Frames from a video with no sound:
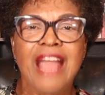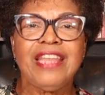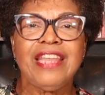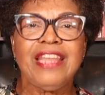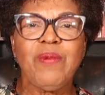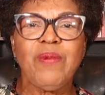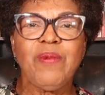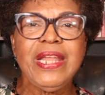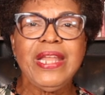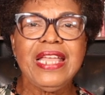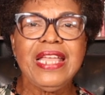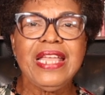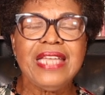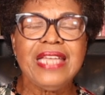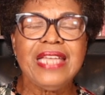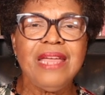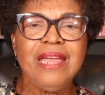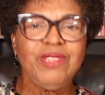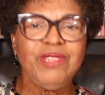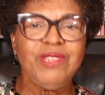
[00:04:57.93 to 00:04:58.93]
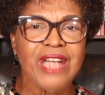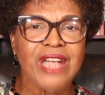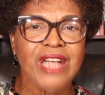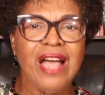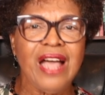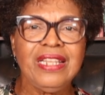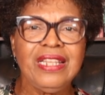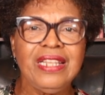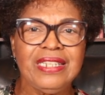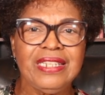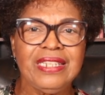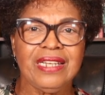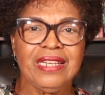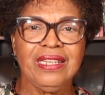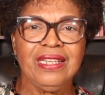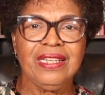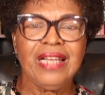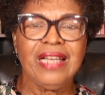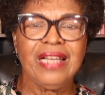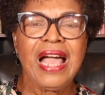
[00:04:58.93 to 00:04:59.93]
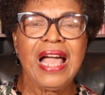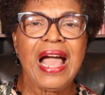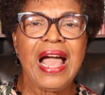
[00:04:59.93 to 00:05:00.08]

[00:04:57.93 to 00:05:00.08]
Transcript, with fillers: that when I came to Canada,